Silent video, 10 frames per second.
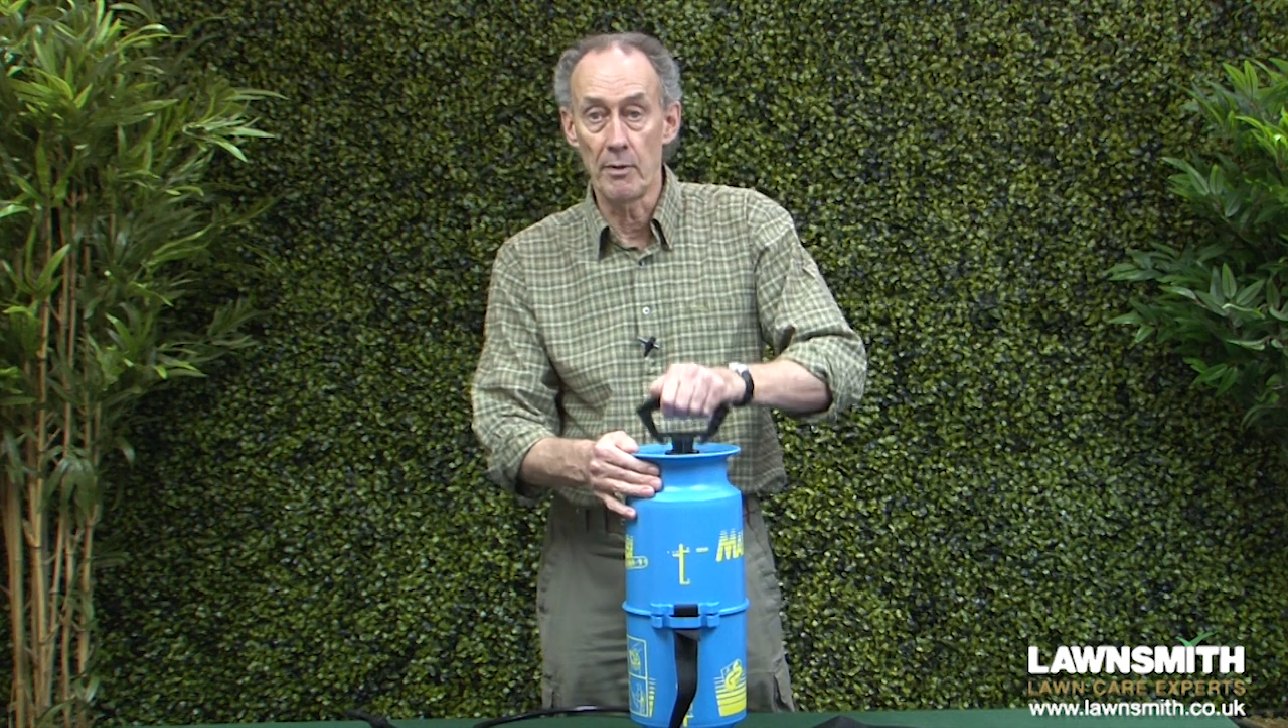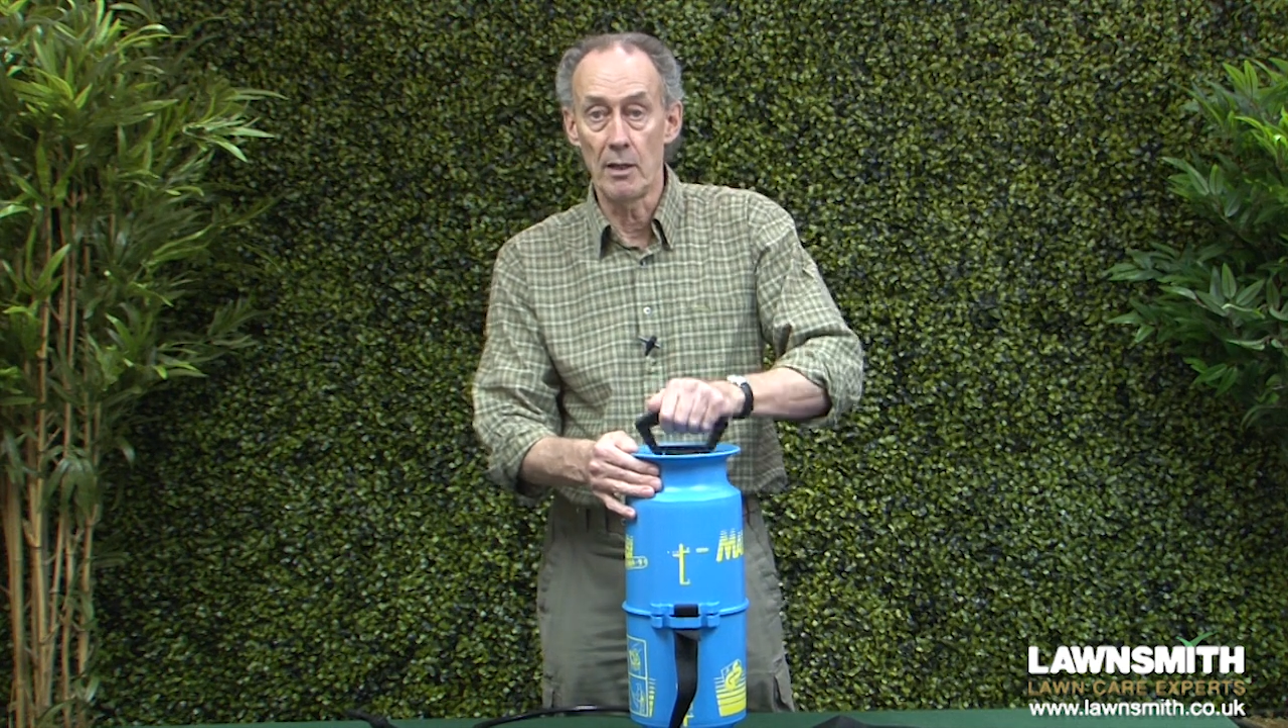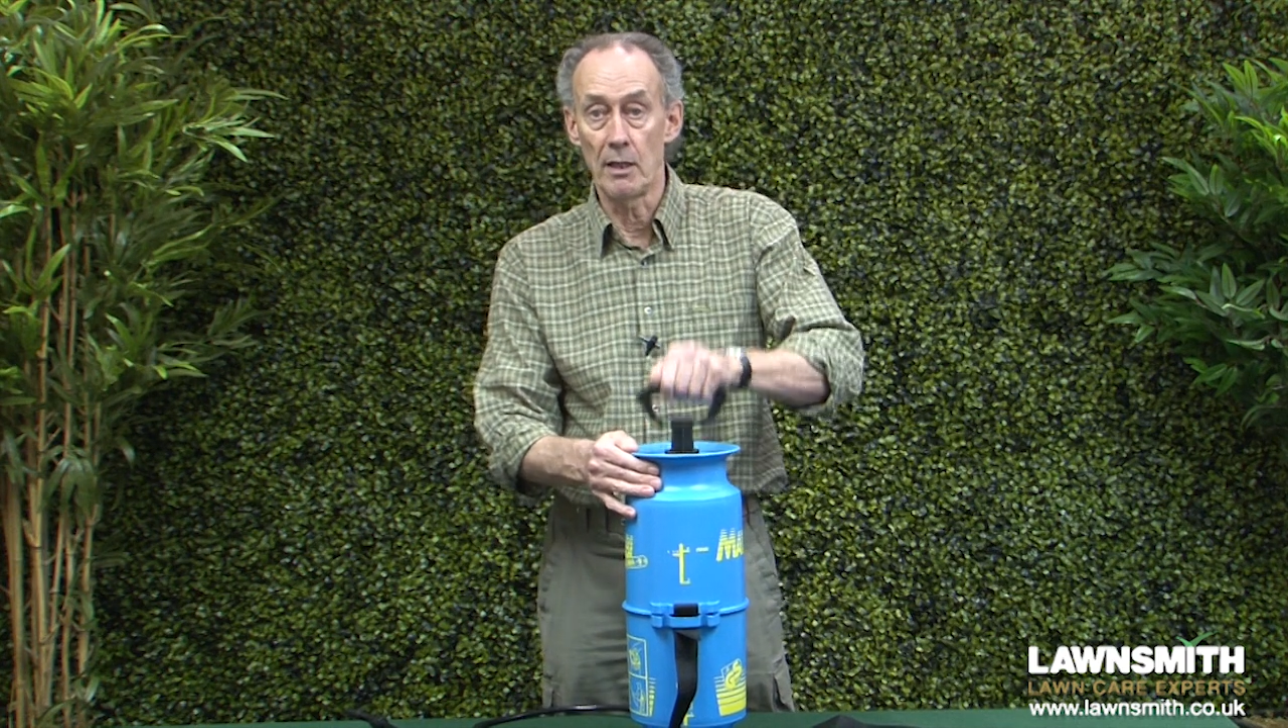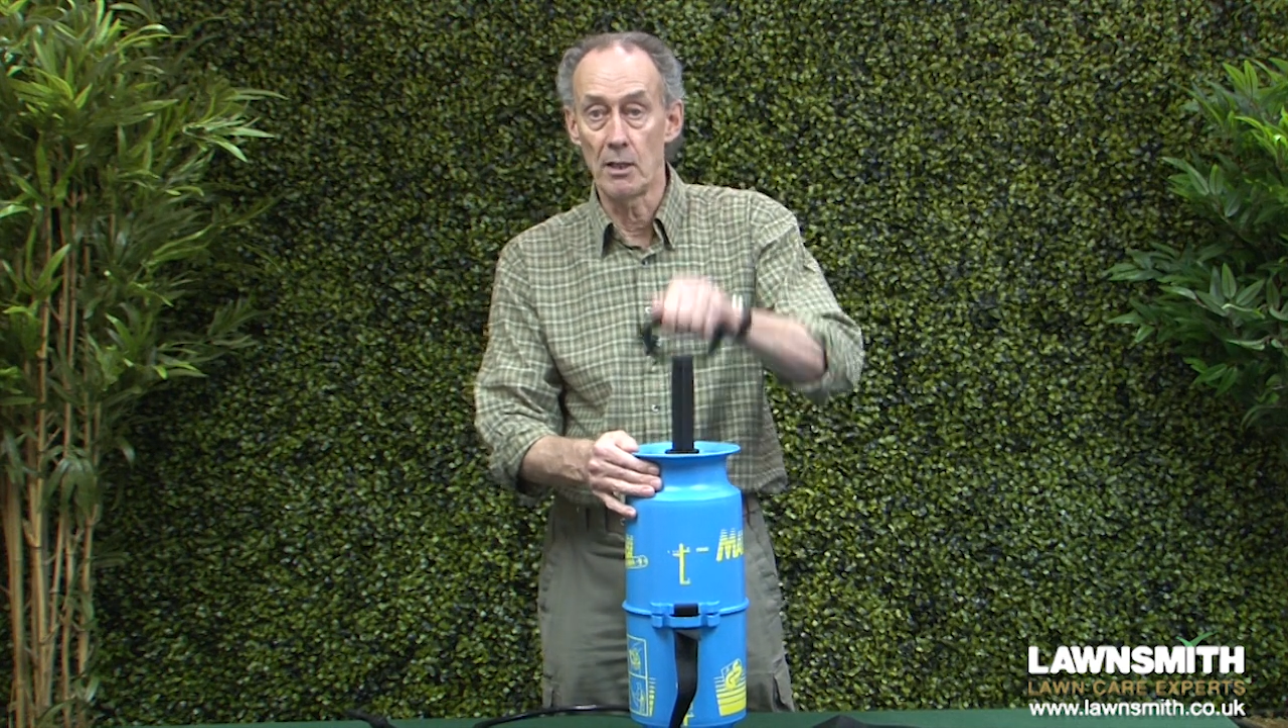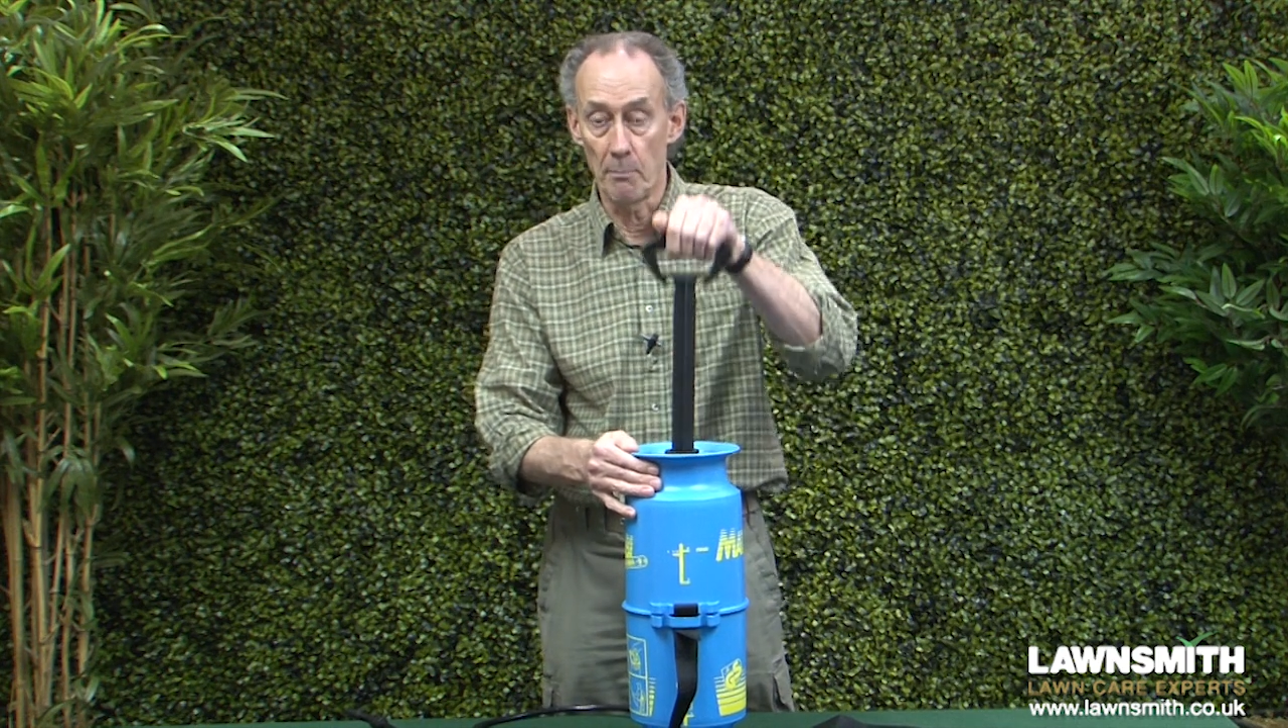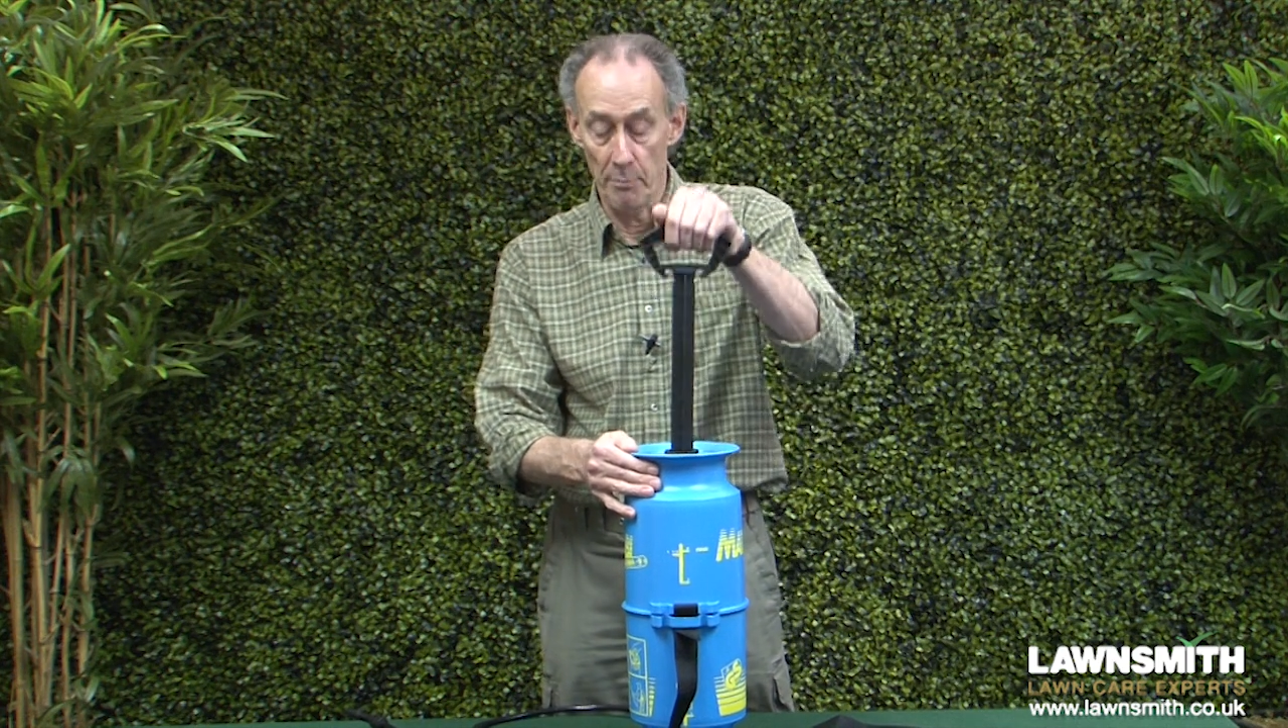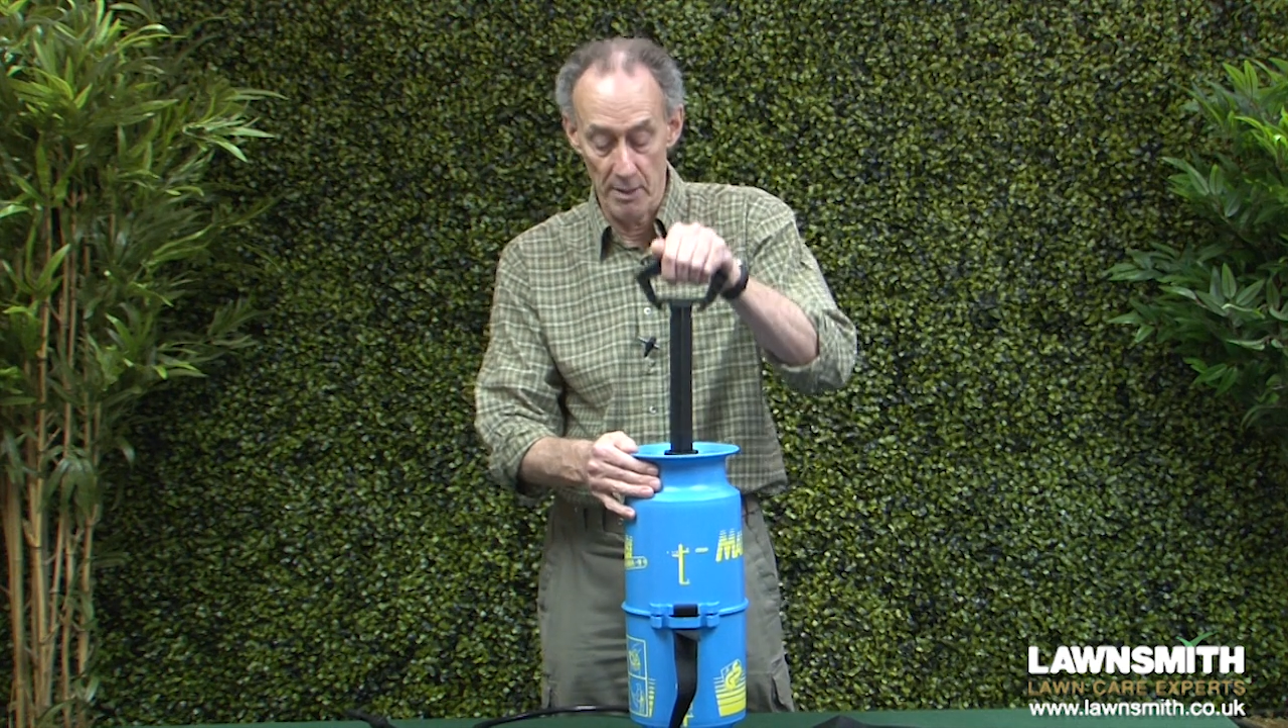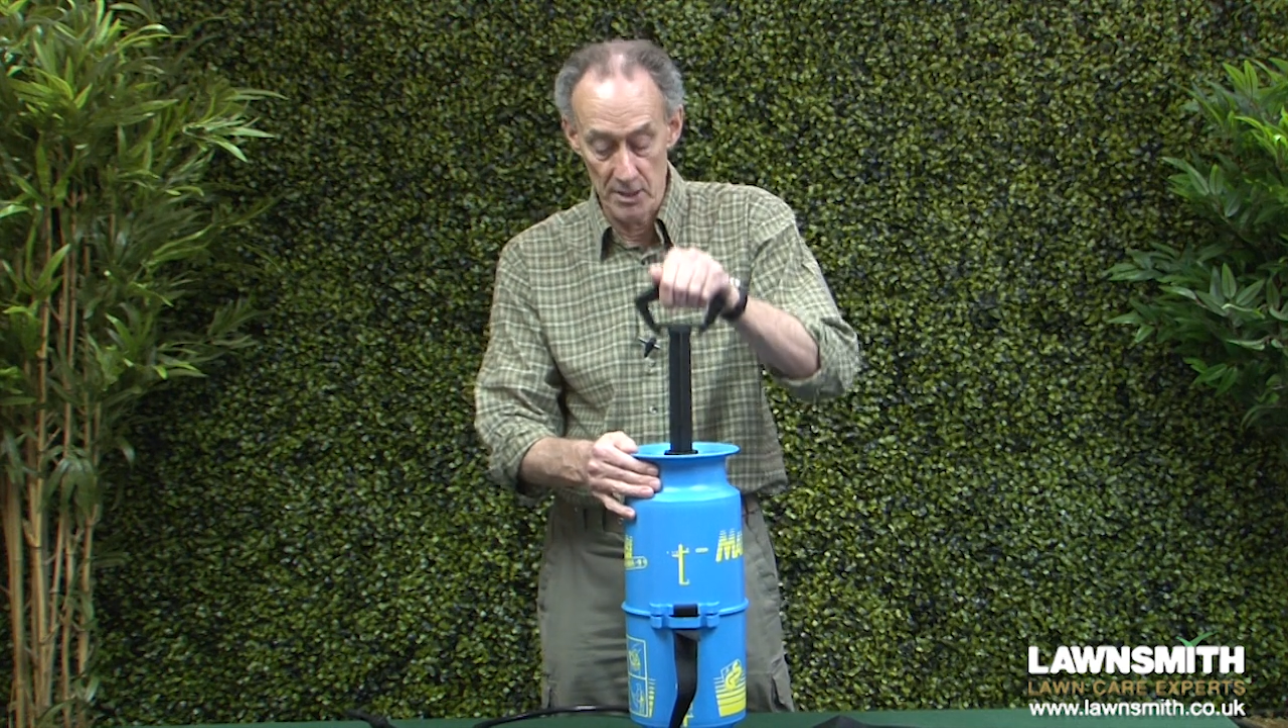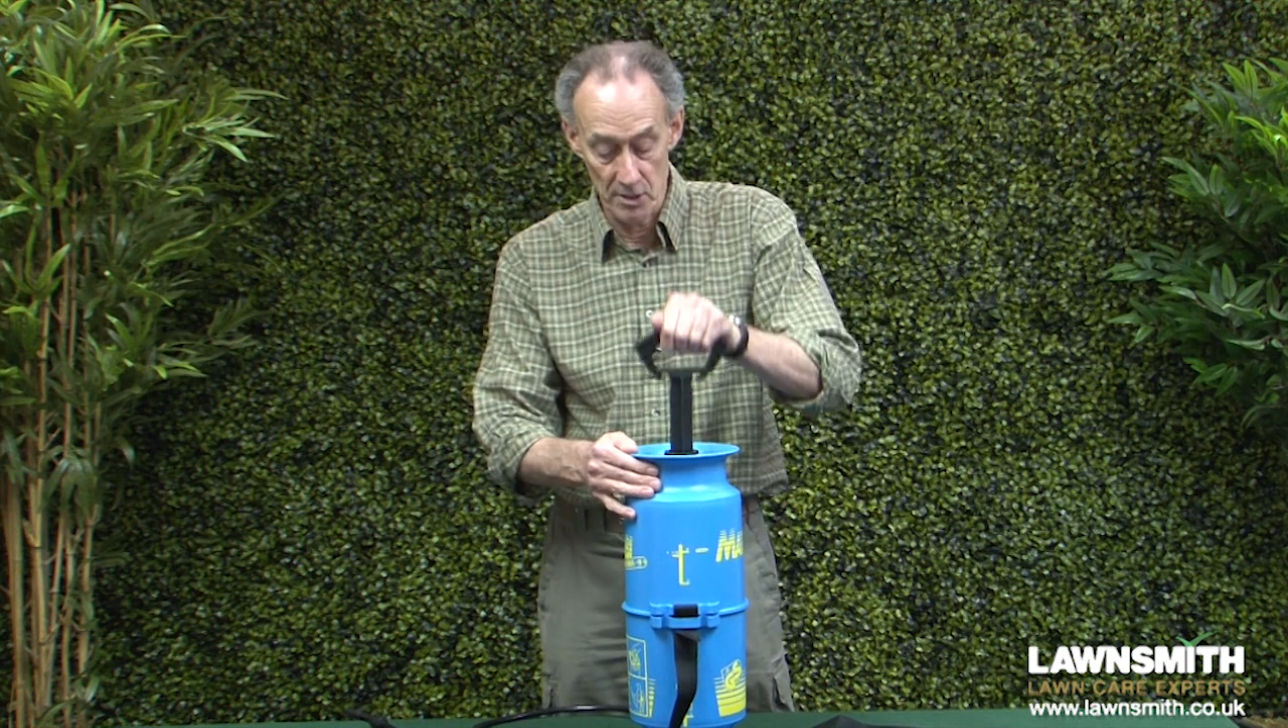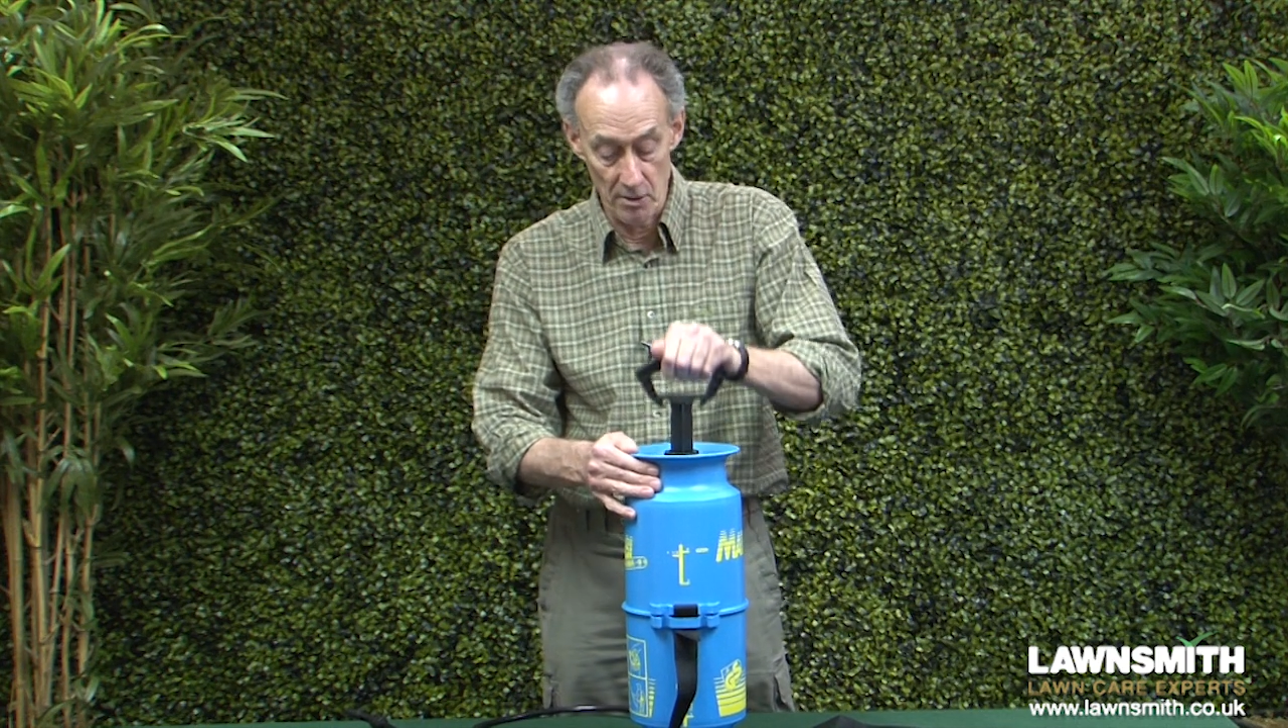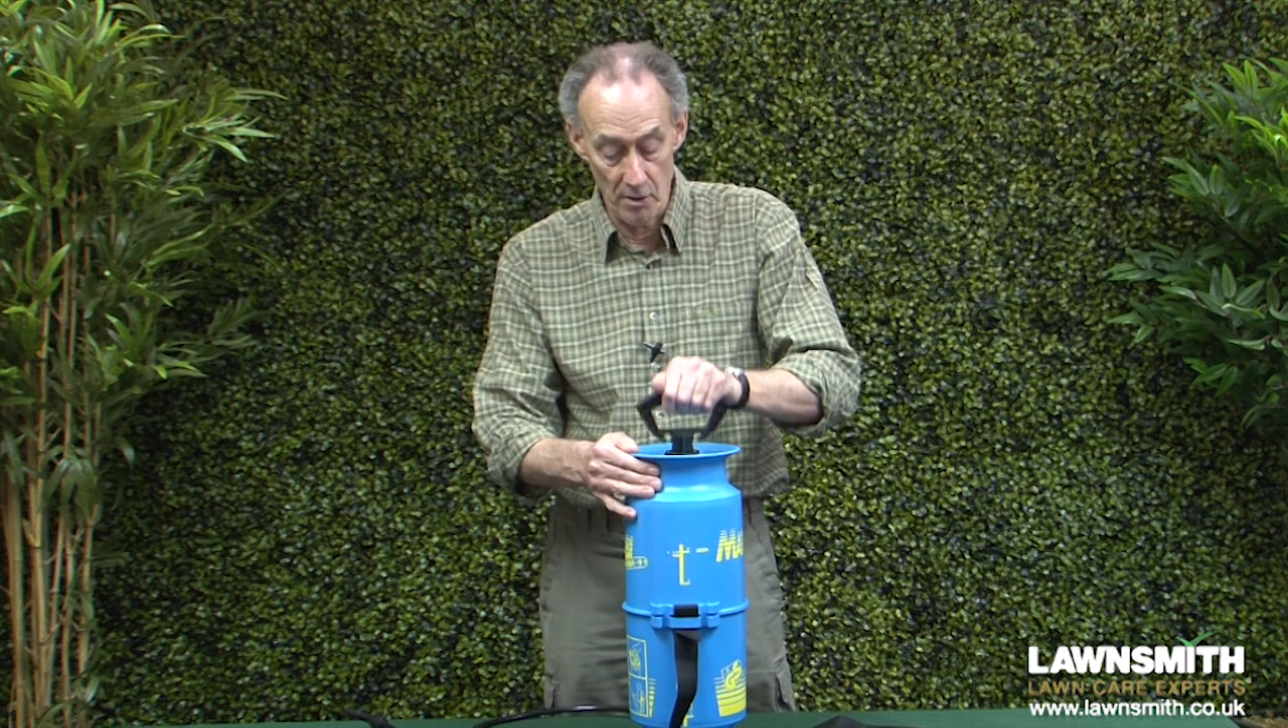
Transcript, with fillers: and compress